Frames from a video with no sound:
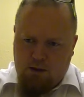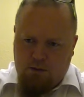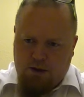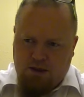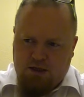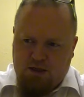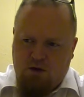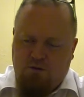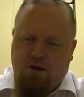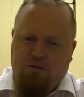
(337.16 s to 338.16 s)
which is a
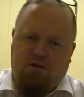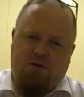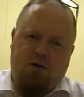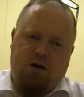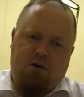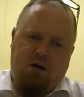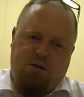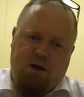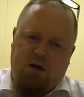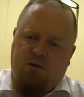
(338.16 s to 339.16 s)
good thing for a cider, I
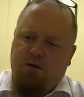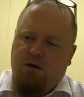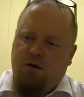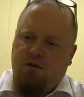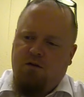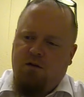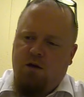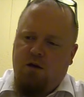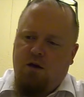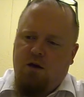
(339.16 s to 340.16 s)
think, because
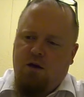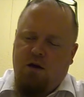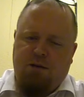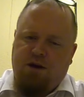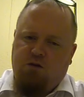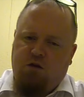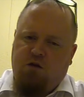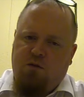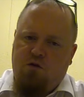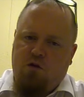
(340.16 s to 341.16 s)
it makes you want to
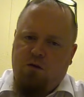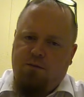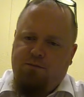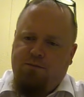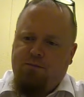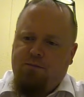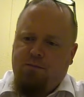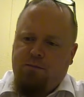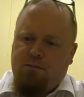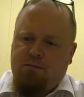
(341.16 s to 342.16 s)
drink more,
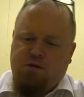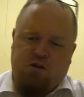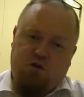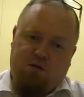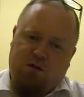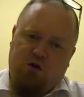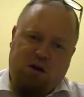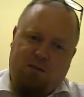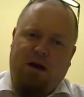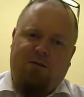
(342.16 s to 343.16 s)
which is good
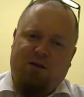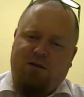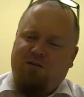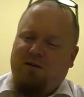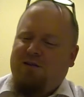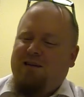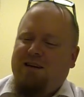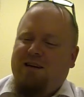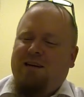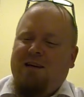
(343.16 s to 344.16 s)
and a bad thing, I suppose.
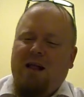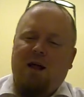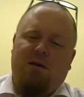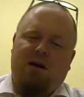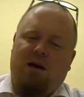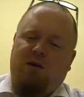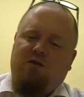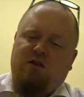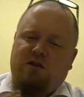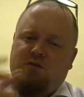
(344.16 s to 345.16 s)
But you know, it
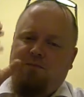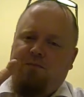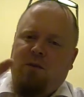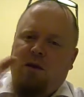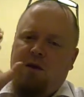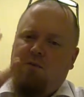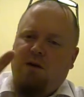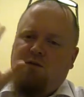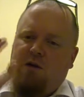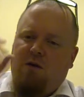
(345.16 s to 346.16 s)
just
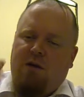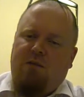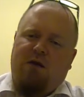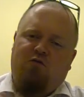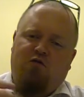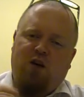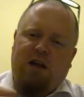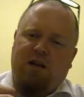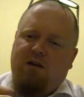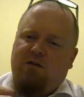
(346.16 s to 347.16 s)
makes you want to go back. But it
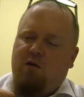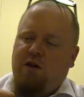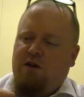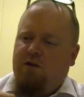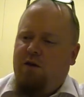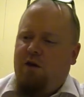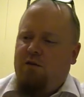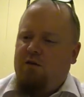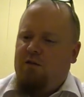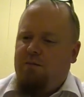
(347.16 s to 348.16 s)
really does quench your
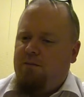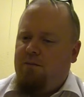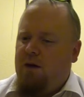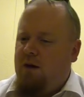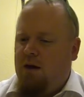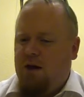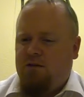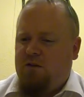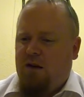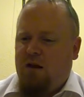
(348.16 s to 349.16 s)
thirst.
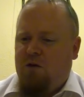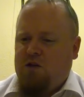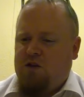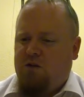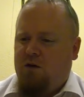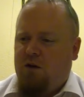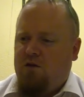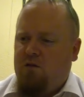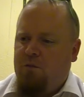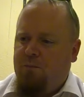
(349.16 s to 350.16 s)
Instantly quenches your thirst.